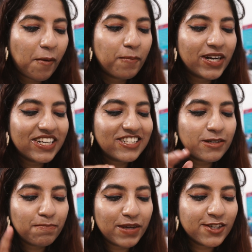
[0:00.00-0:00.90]
but it's a
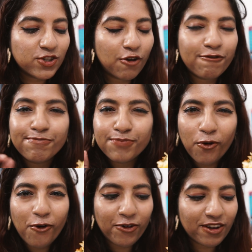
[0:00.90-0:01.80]
mix of
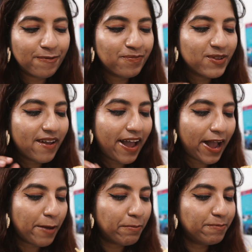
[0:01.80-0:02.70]
pork,
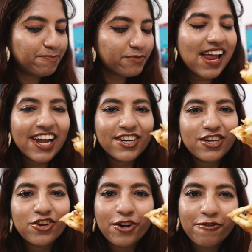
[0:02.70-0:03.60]
ham and
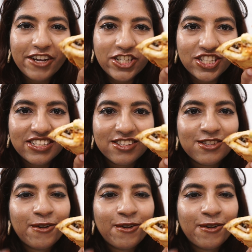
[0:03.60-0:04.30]
a lot of veggies